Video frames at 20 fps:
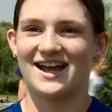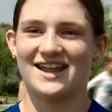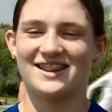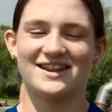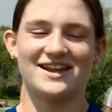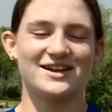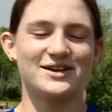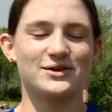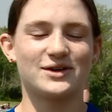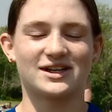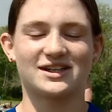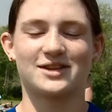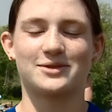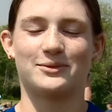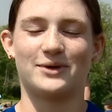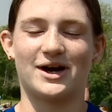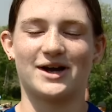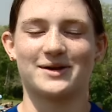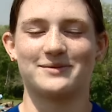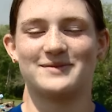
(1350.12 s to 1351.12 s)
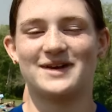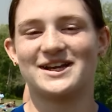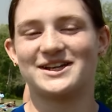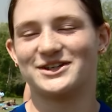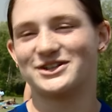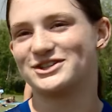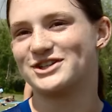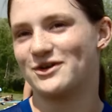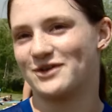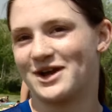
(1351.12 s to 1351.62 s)
And then you get to the bottom and you're
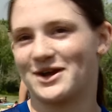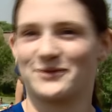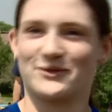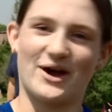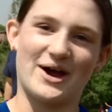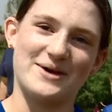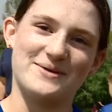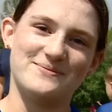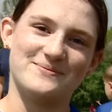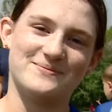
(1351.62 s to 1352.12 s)
soaking wet.